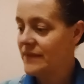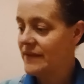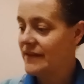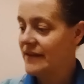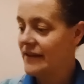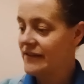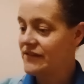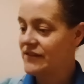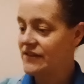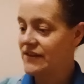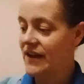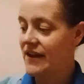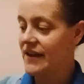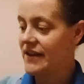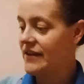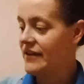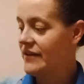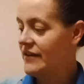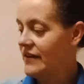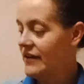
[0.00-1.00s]
yesterday
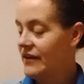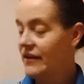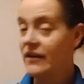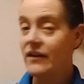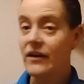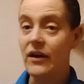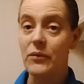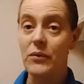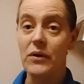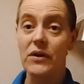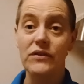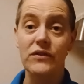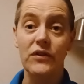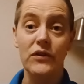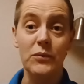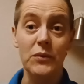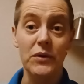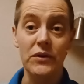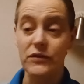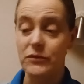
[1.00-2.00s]
I worked on
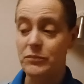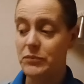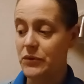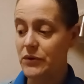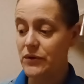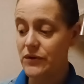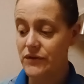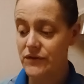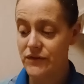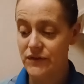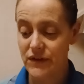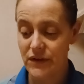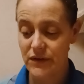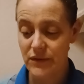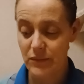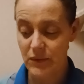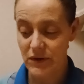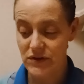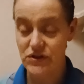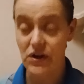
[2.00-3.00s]
the World of Books,
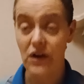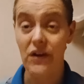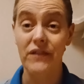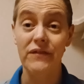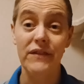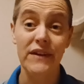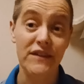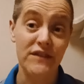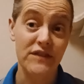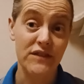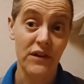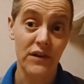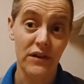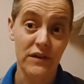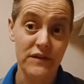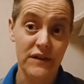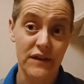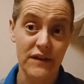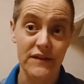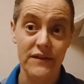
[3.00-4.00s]
which I
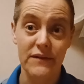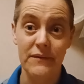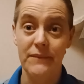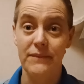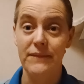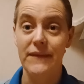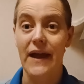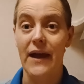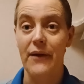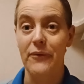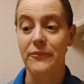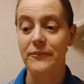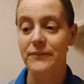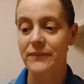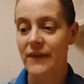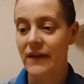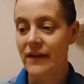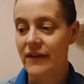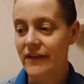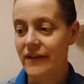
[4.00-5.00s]
restarted. Now,
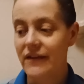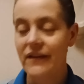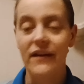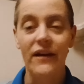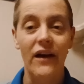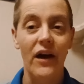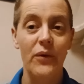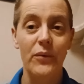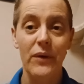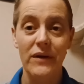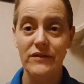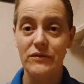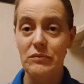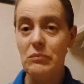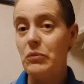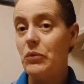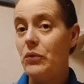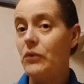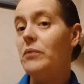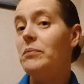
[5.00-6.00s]
I went and
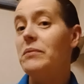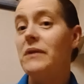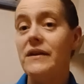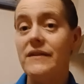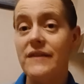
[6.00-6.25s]
bought the